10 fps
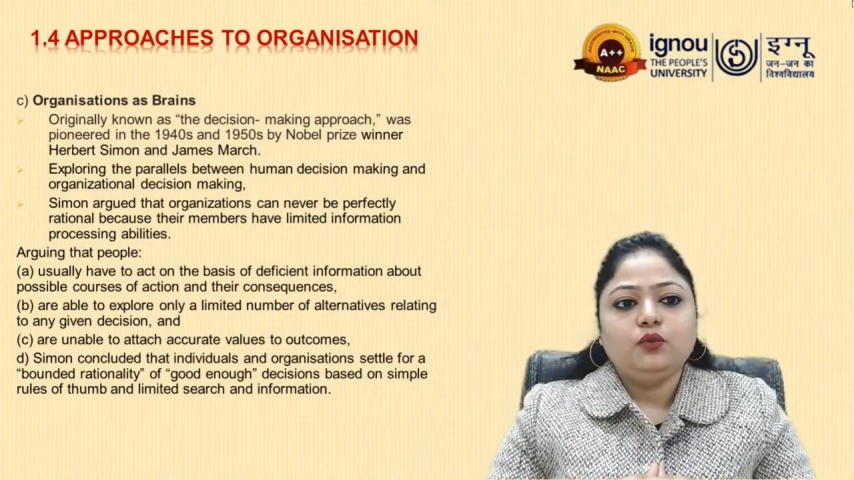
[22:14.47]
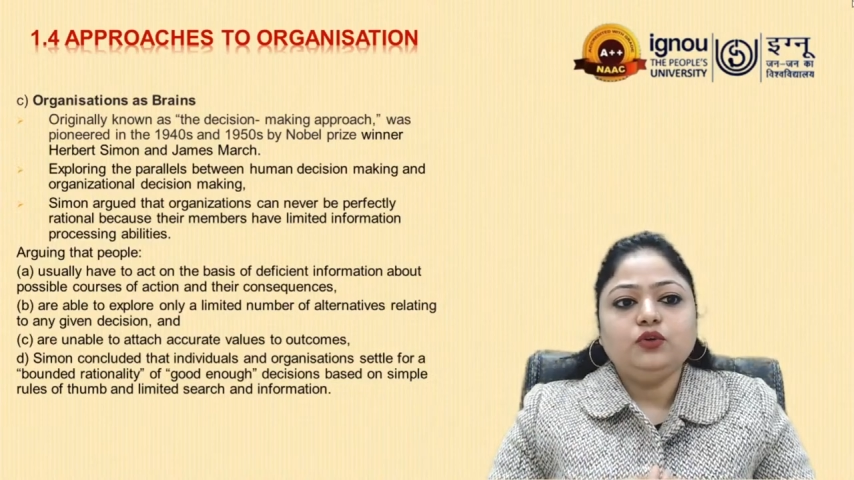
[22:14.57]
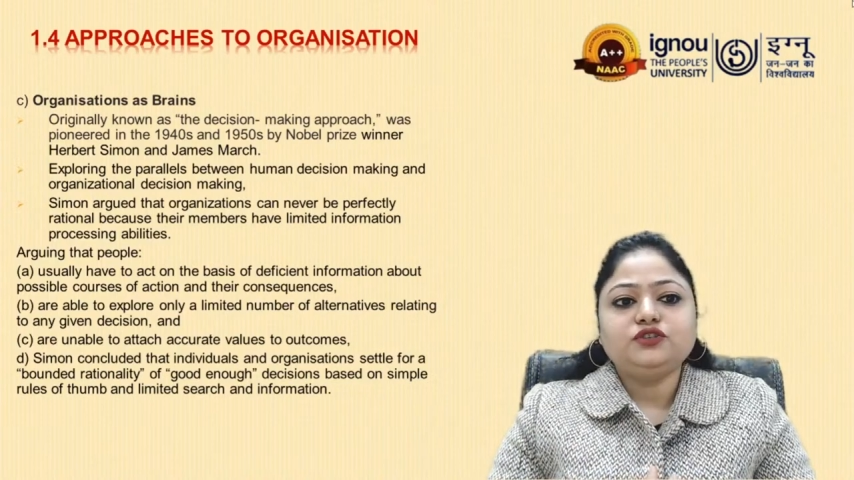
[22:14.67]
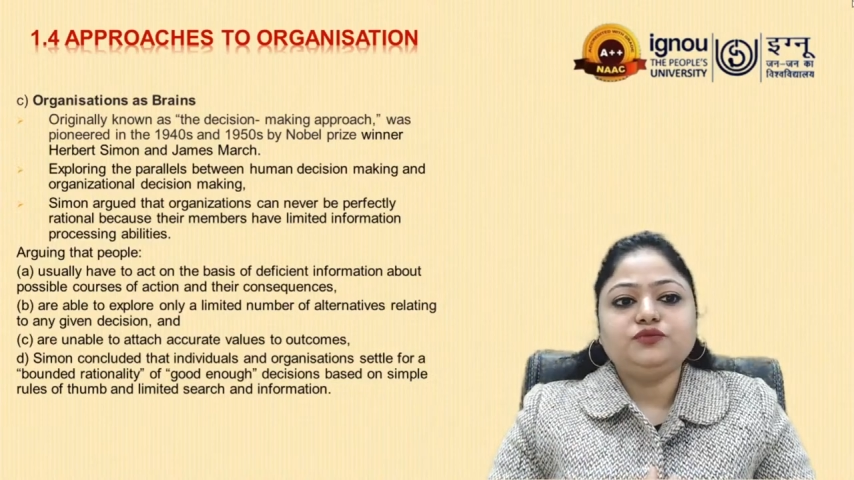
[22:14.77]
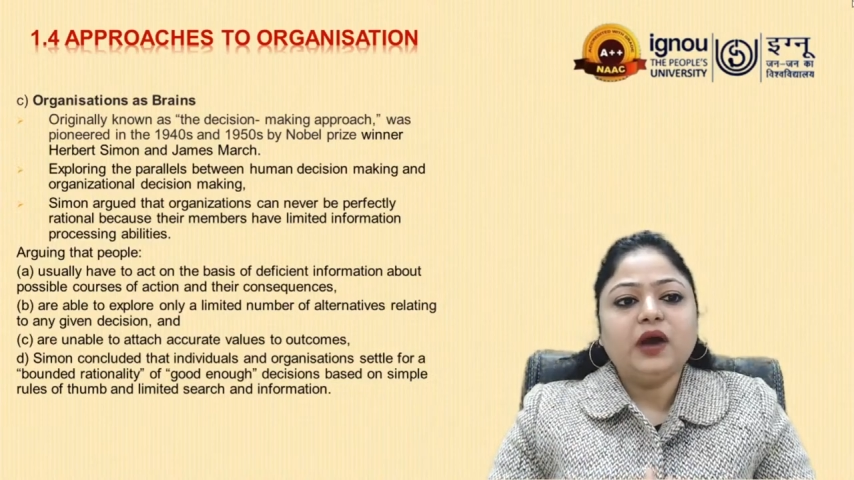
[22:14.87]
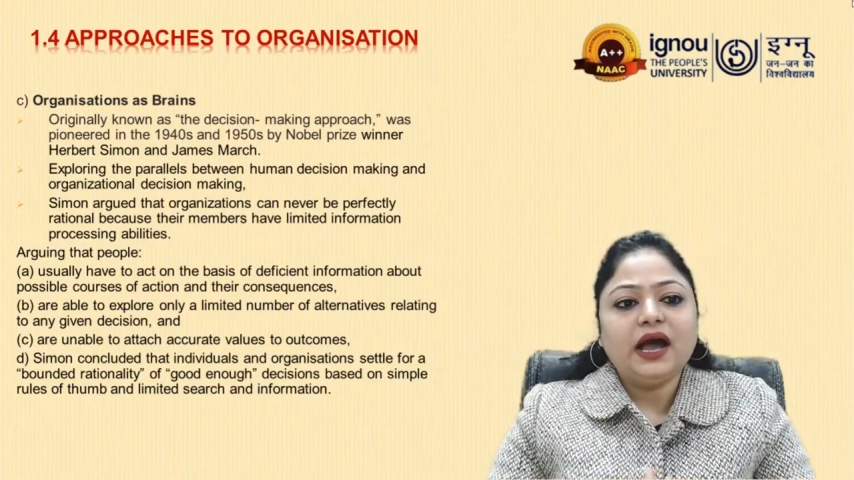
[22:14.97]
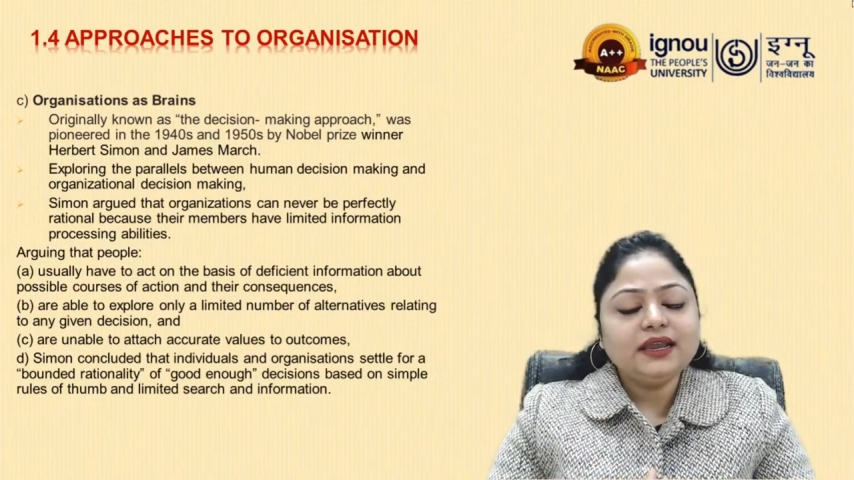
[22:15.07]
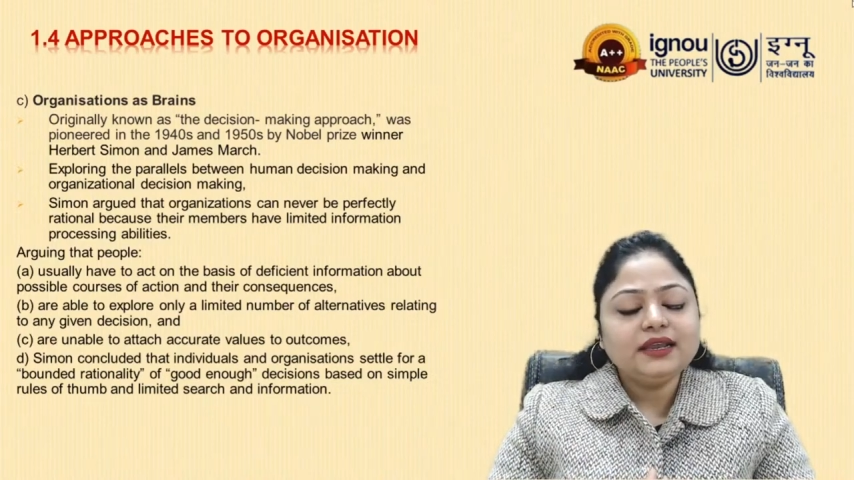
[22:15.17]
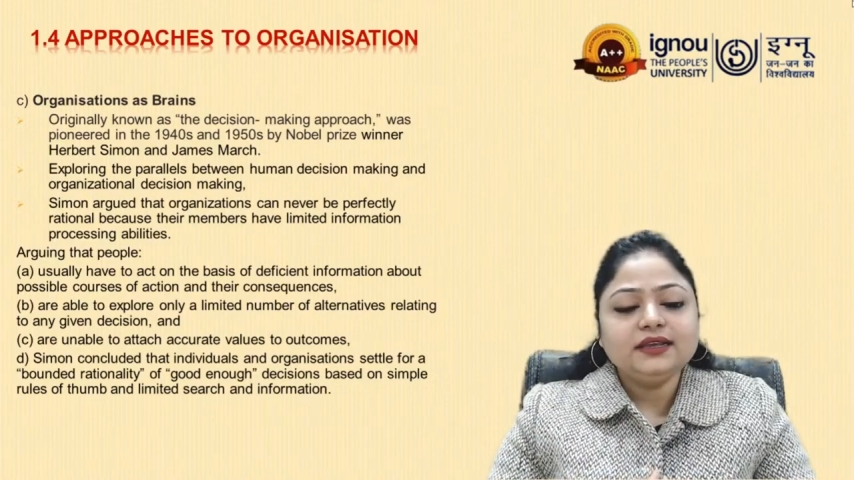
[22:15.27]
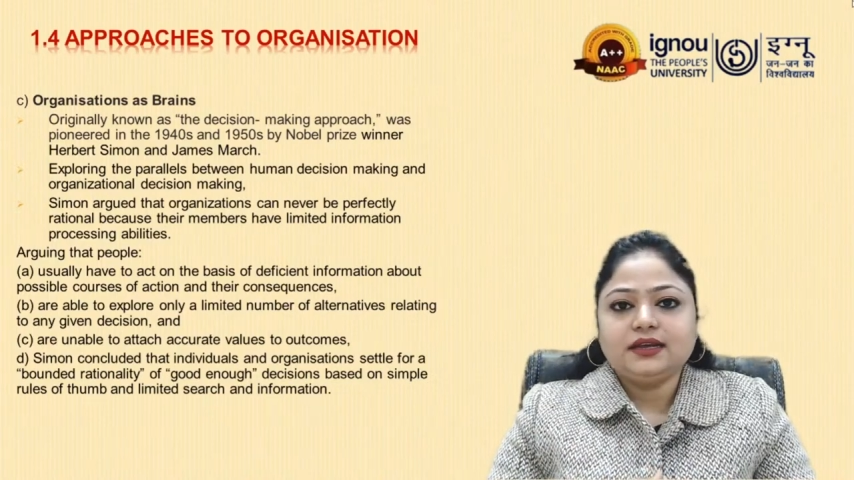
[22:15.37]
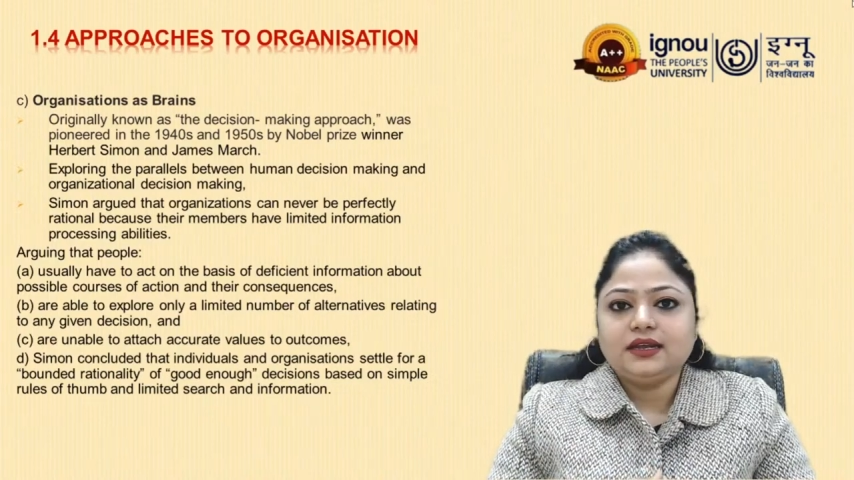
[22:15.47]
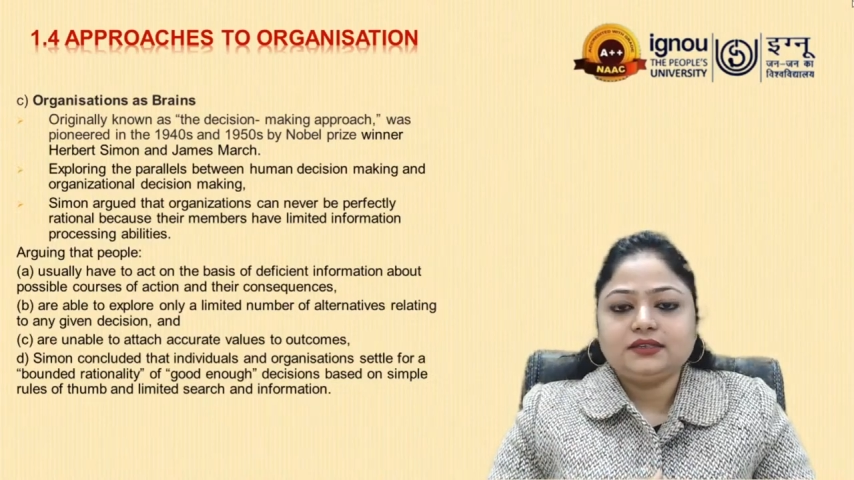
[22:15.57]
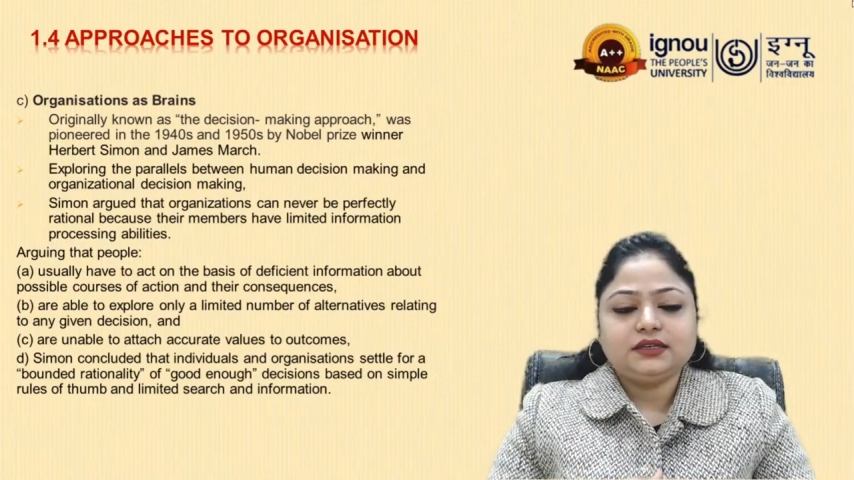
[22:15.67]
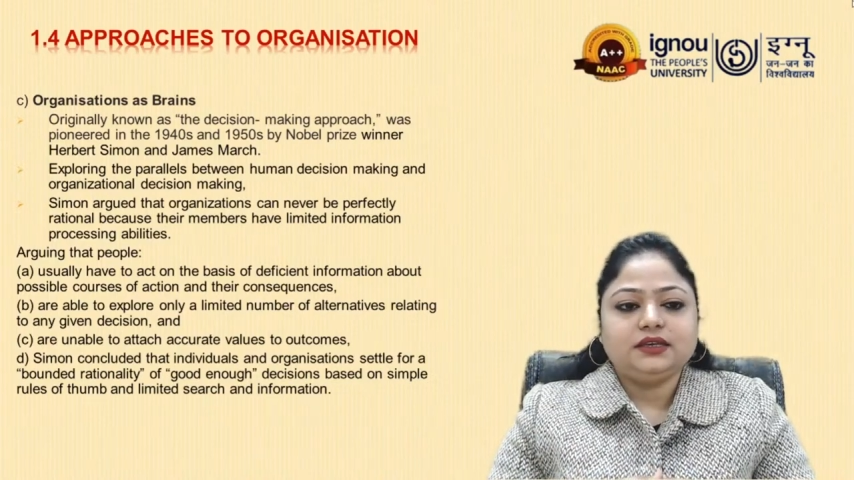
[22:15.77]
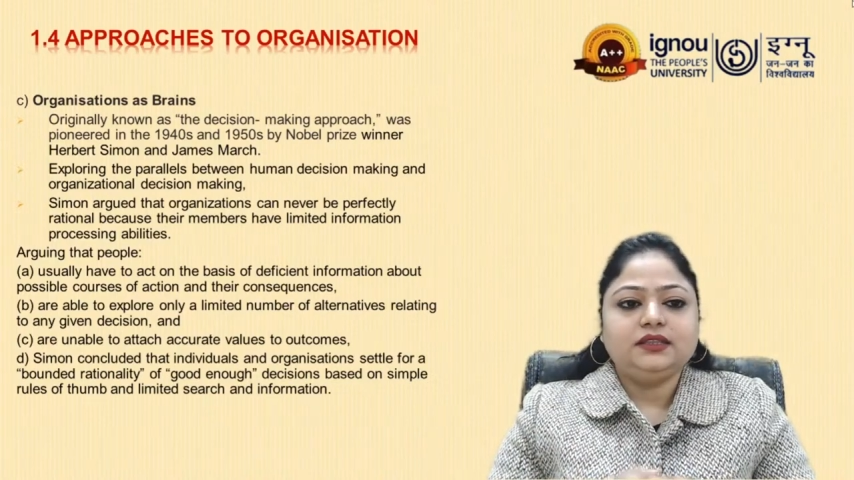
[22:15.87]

was pioneered